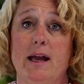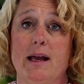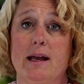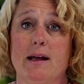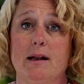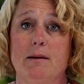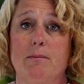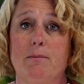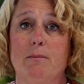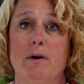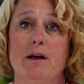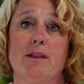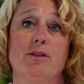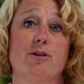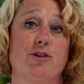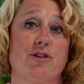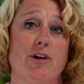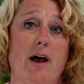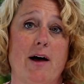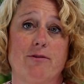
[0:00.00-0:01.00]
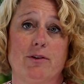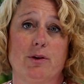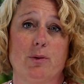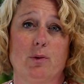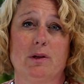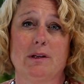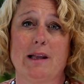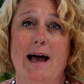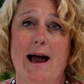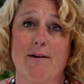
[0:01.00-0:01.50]
And mothers often
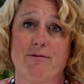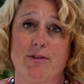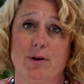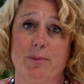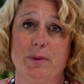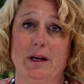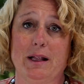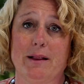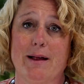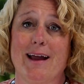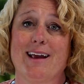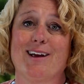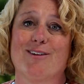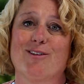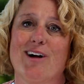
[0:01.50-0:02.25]
will laugh at me like,